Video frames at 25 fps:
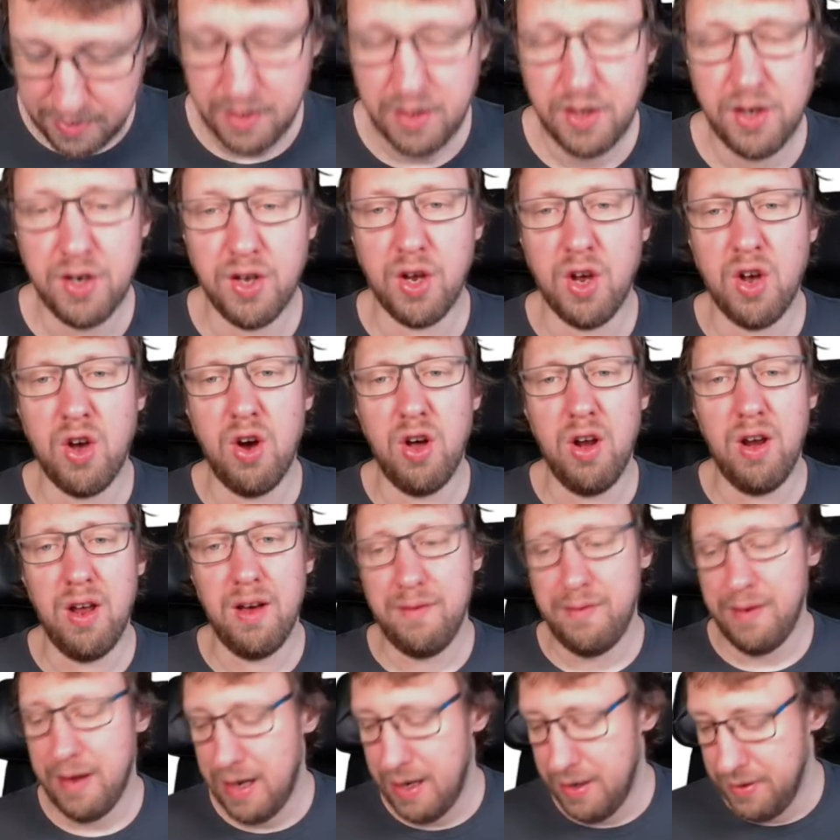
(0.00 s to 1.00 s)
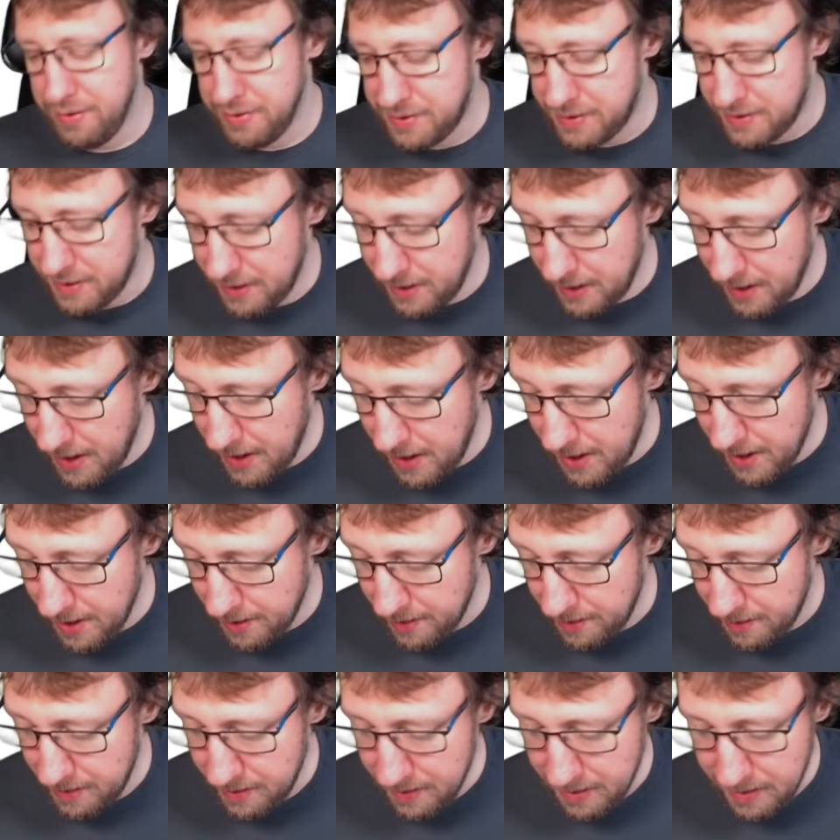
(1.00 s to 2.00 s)
the color values
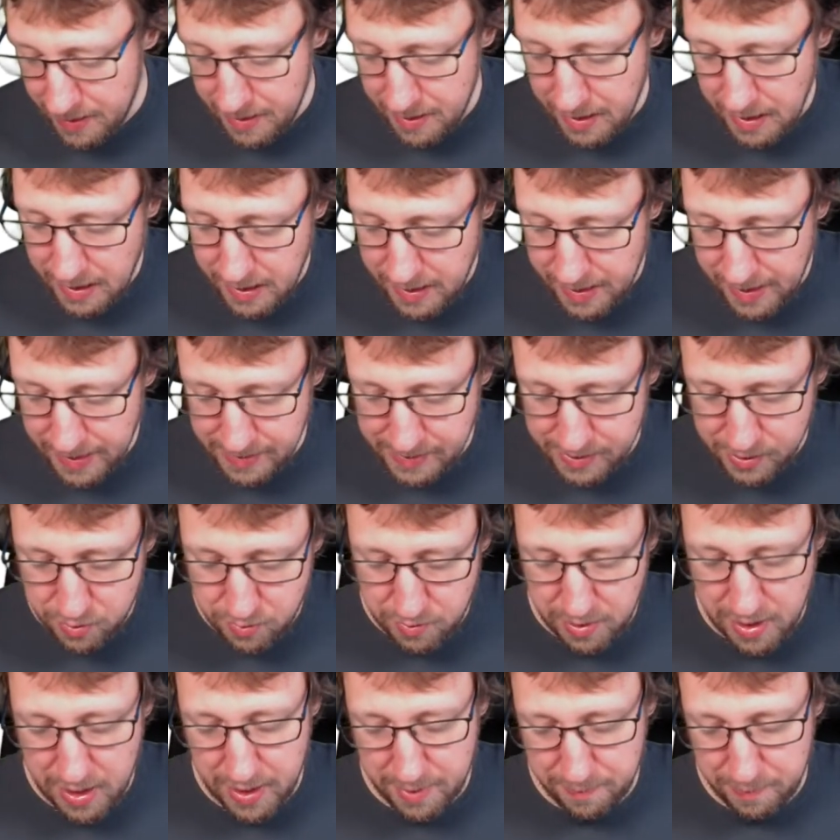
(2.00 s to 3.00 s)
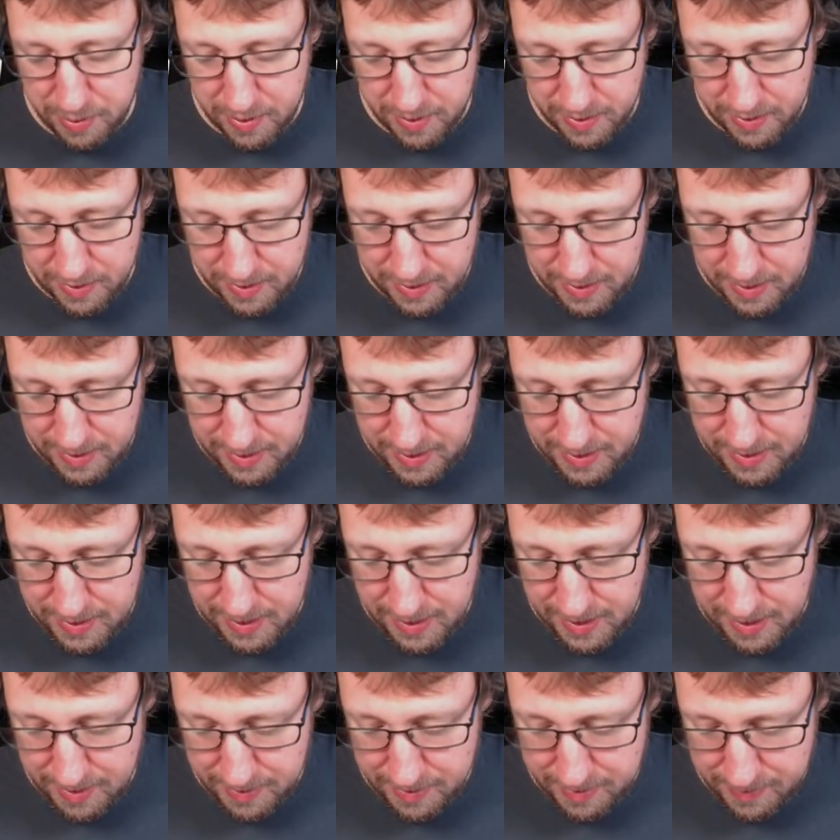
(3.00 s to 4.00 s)
here describe the